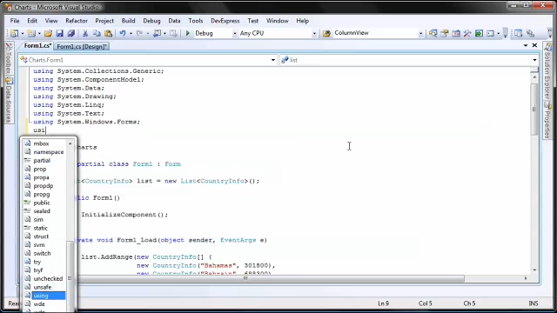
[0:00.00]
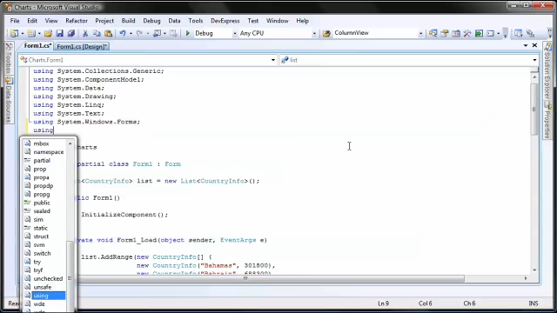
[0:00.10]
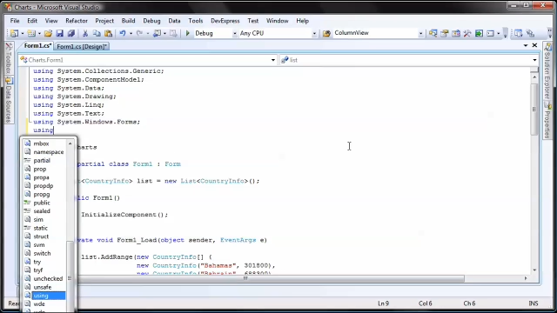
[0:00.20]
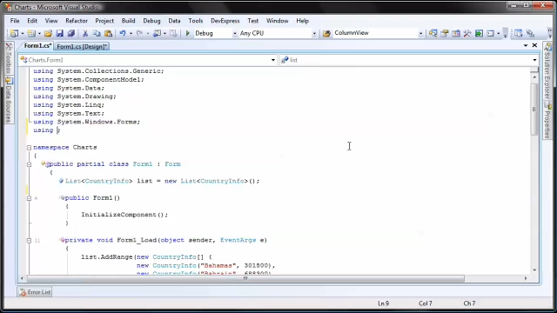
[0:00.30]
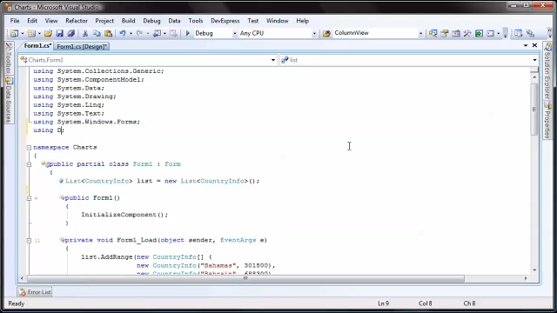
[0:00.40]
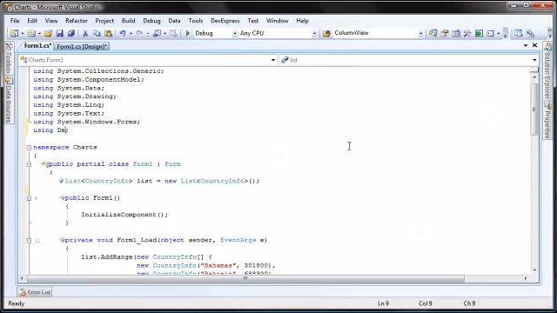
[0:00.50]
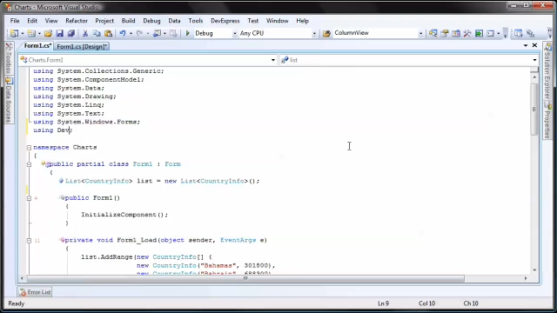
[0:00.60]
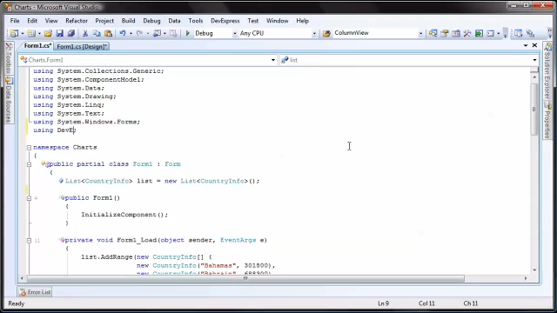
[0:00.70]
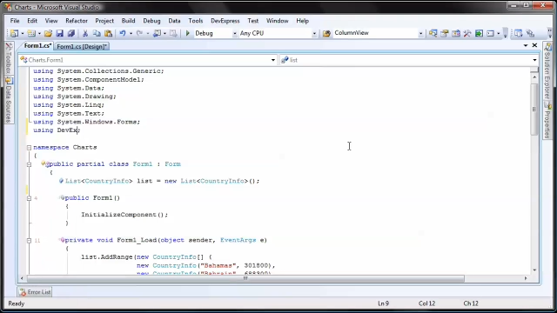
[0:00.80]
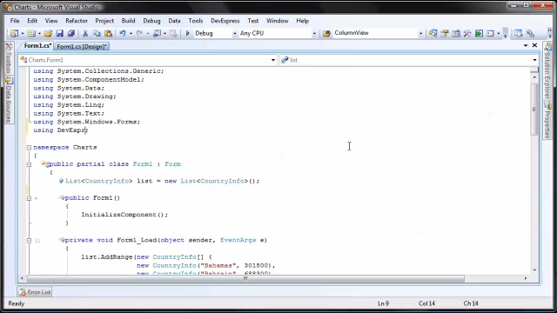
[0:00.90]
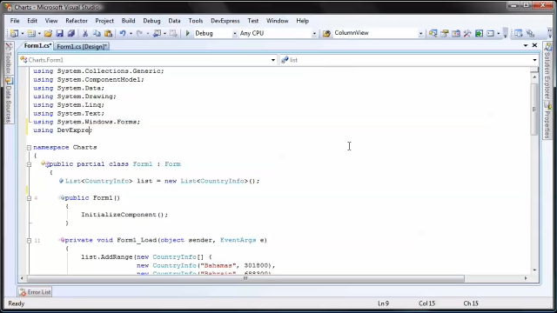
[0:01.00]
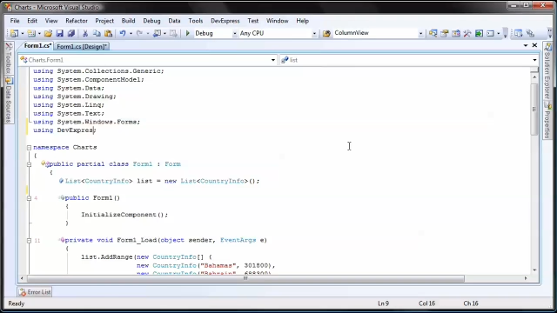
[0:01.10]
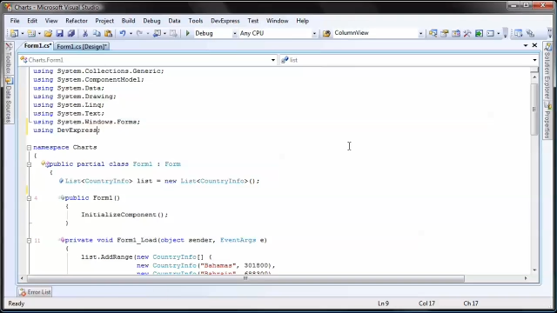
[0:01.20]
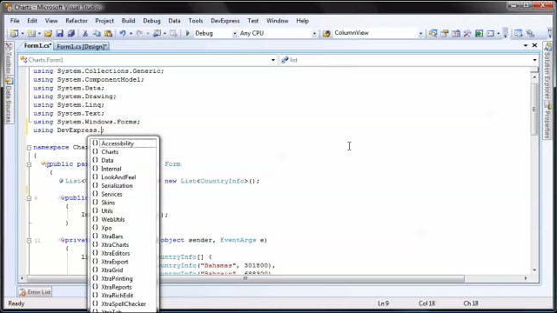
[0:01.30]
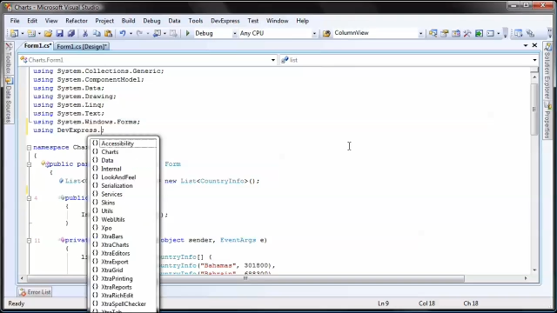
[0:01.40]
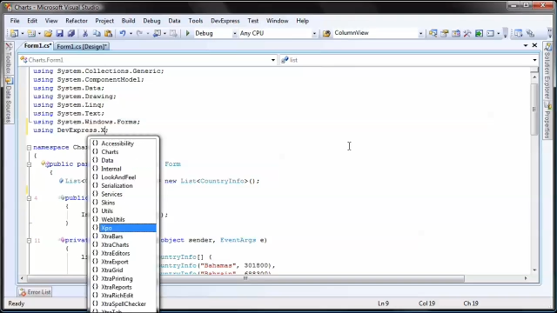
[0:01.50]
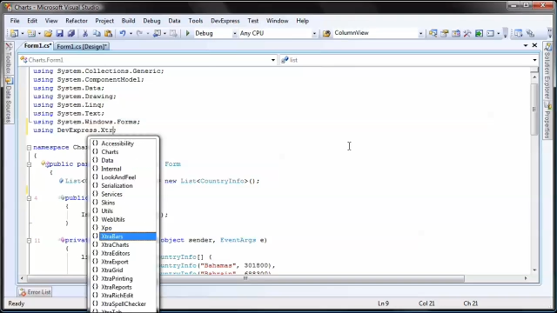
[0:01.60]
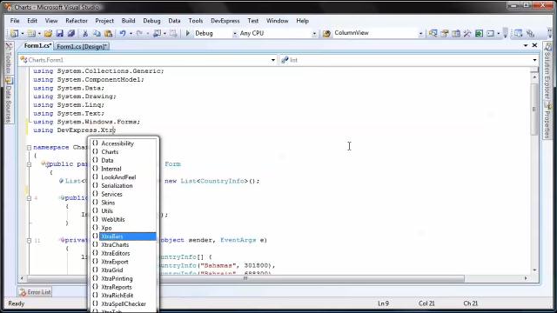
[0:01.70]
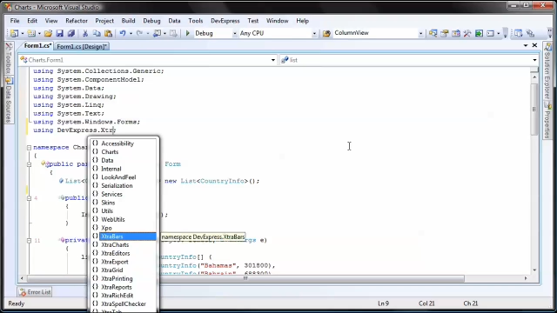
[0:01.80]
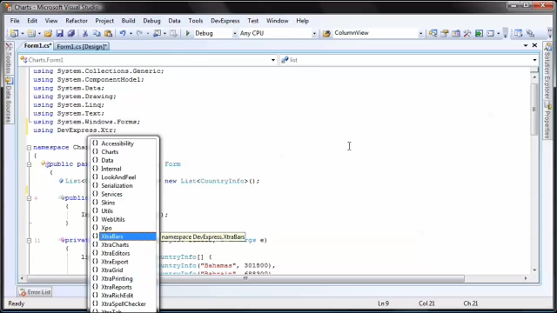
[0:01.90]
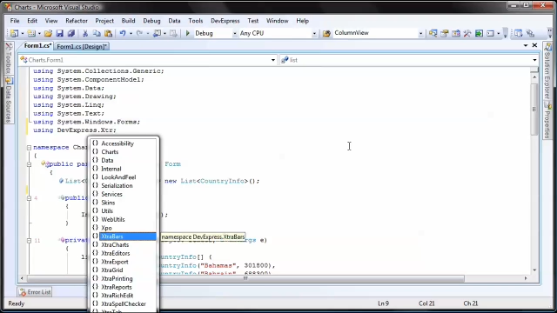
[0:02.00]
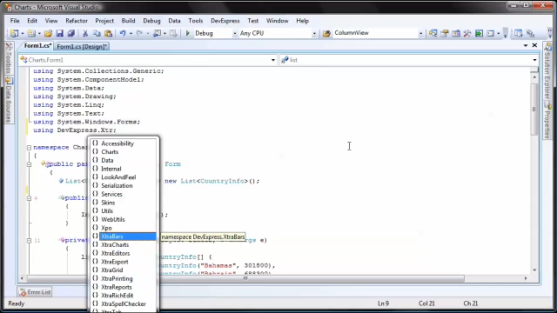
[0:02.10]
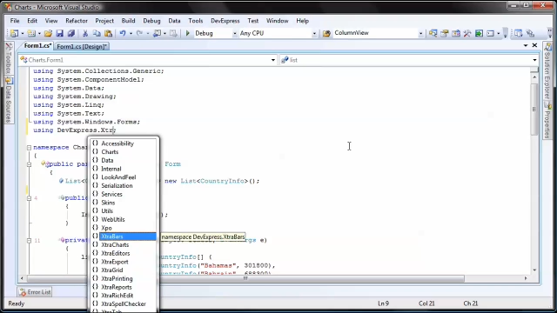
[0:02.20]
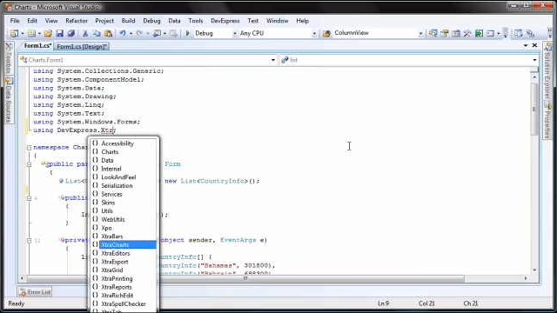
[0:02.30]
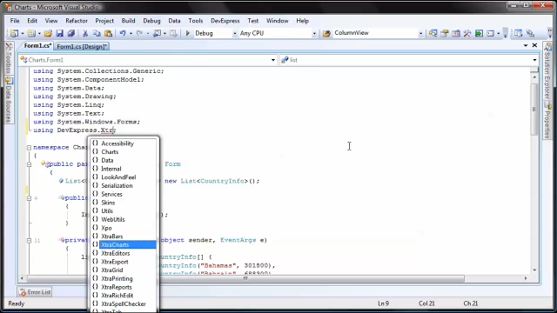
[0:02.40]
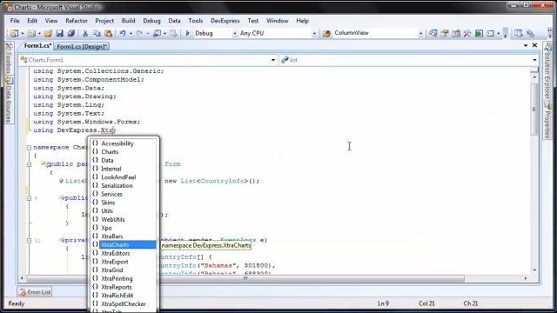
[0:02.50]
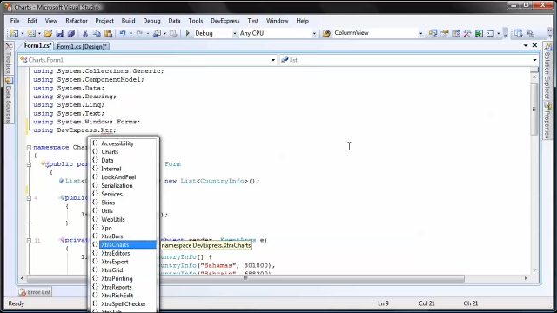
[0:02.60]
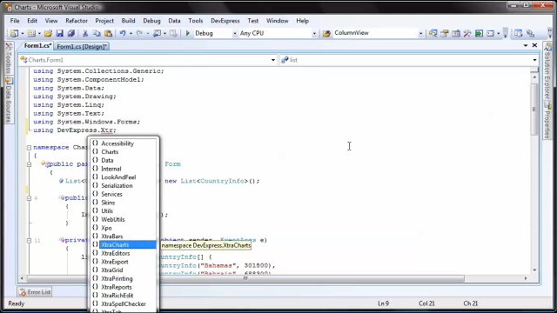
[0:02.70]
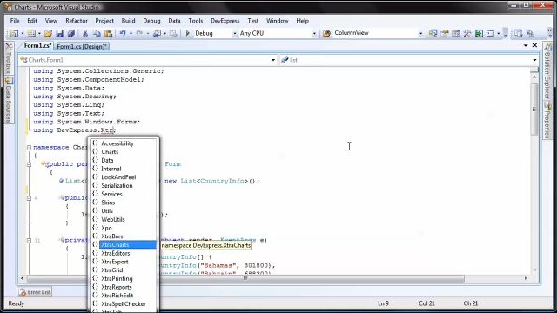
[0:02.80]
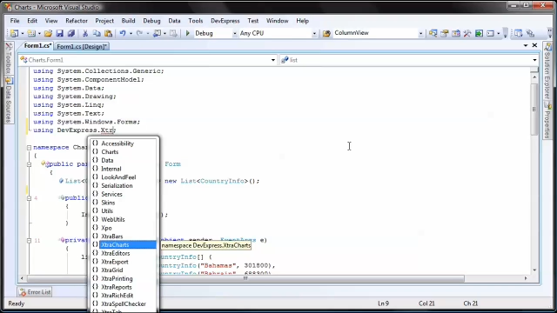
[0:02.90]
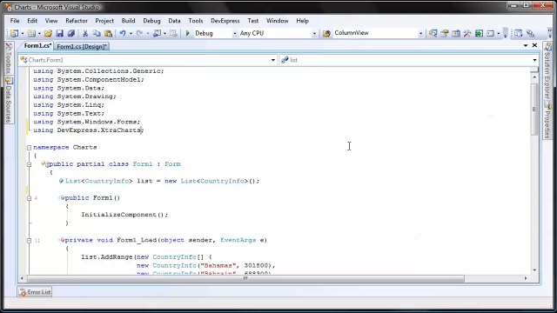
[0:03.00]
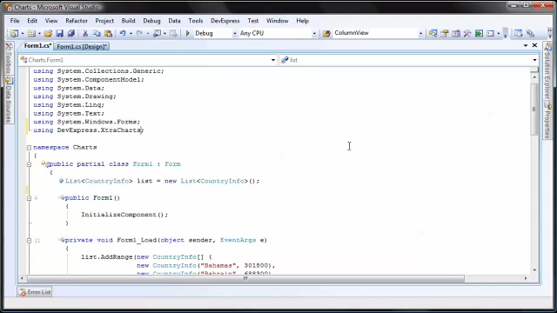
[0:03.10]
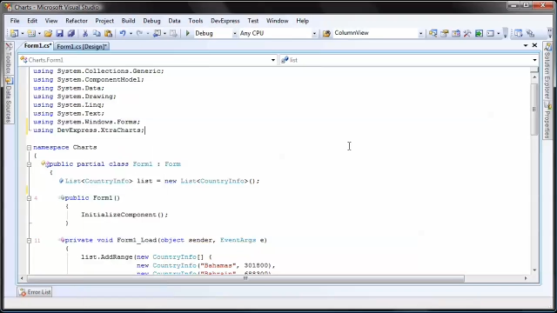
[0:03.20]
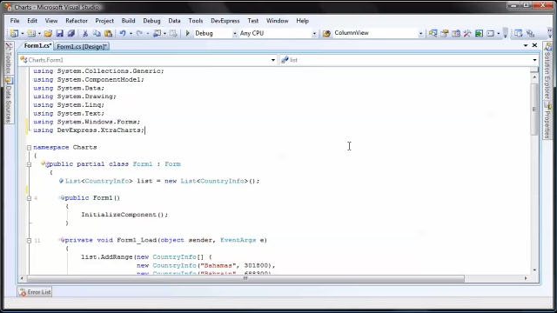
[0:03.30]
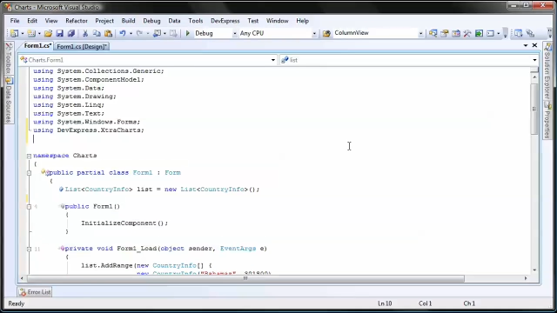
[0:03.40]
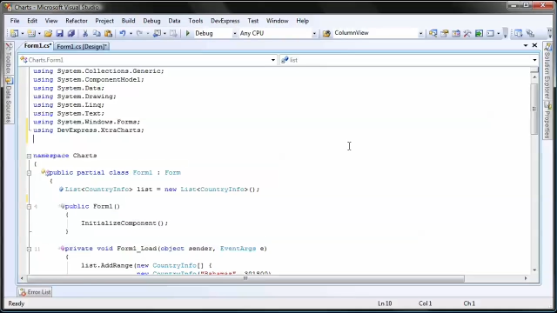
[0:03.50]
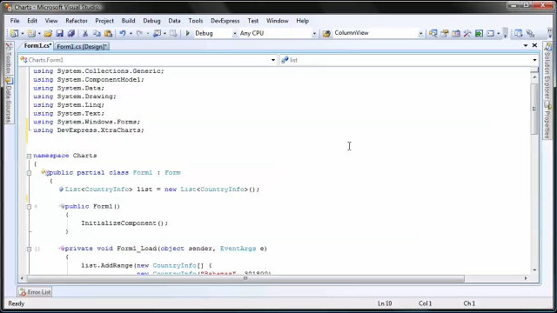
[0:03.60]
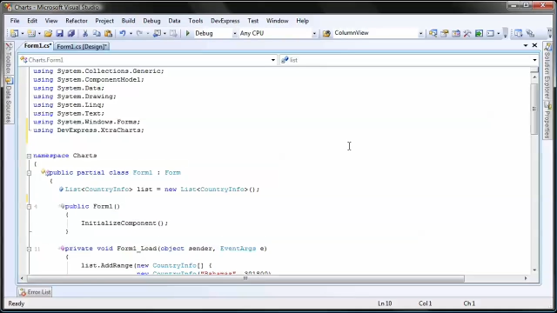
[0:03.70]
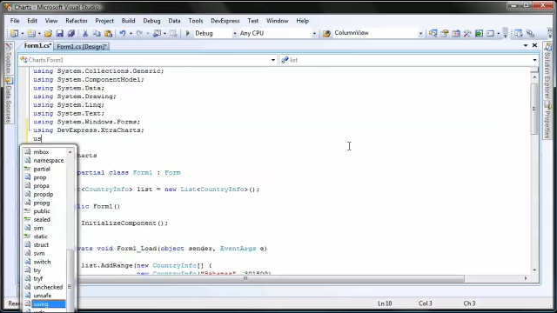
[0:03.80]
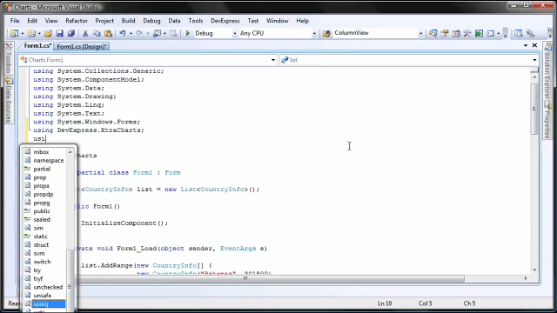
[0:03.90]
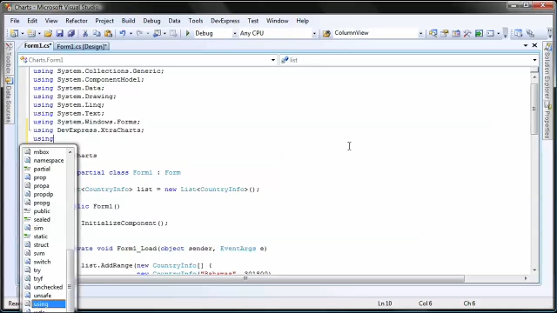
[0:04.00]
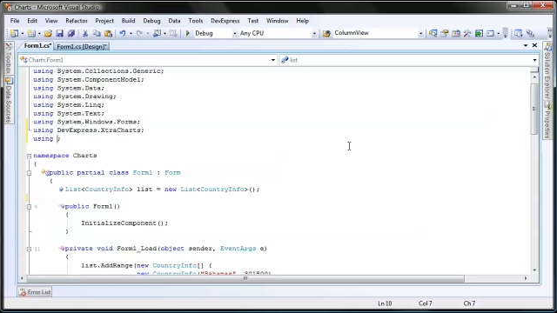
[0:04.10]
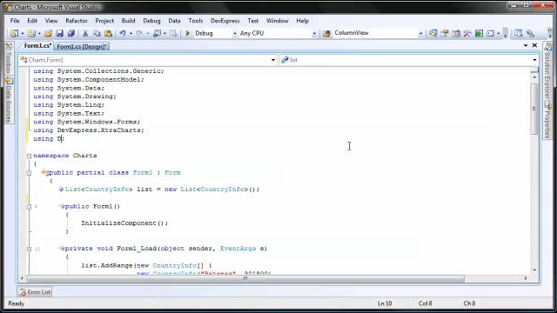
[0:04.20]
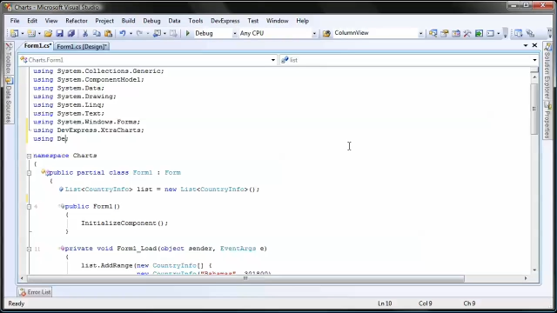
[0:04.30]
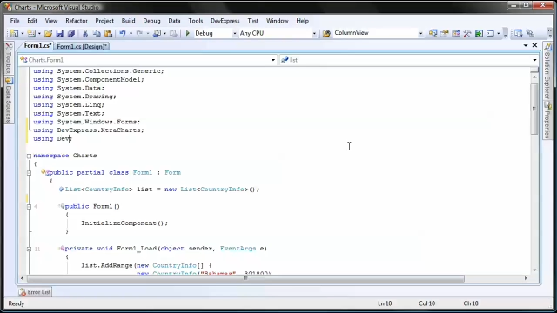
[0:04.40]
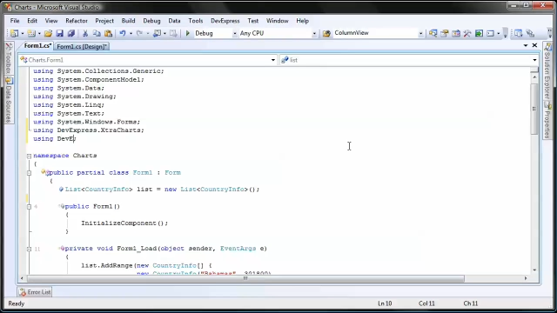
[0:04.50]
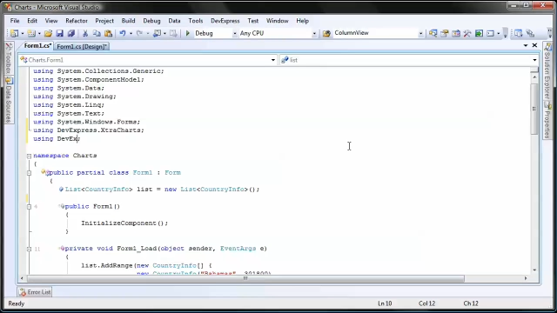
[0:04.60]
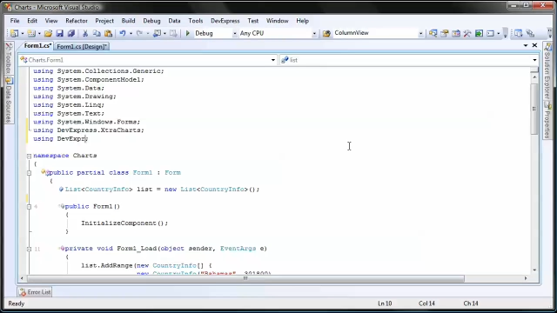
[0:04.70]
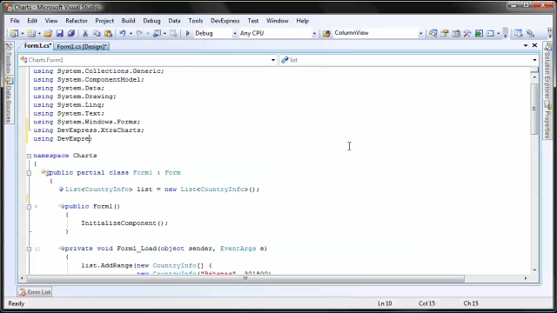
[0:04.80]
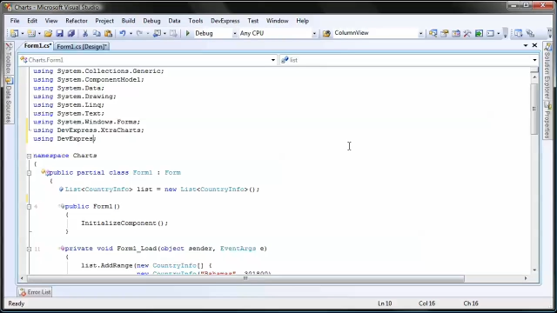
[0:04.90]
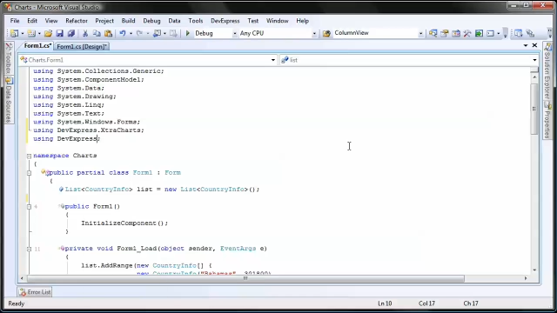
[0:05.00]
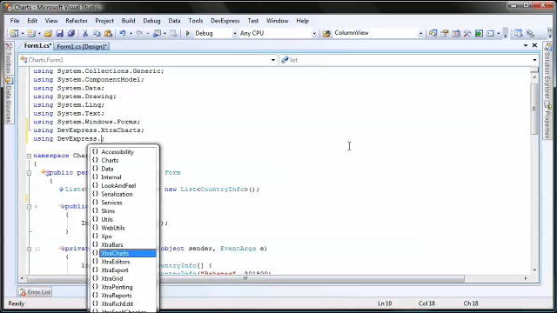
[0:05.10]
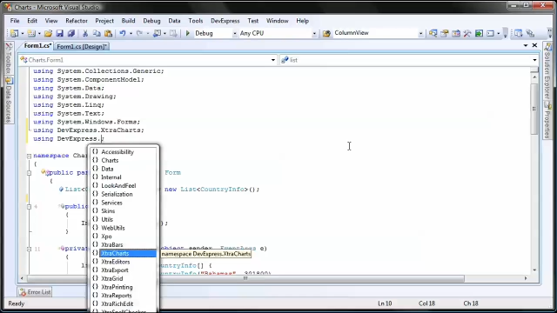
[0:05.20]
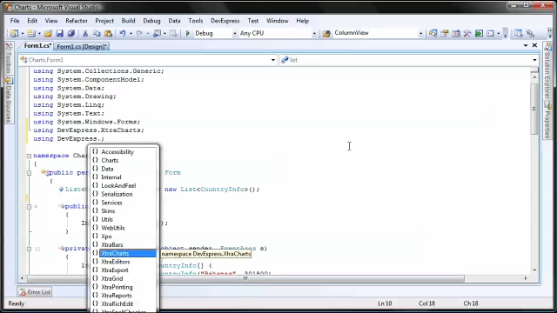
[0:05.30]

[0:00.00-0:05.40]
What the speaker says: No face is visible, so there are no lips to read.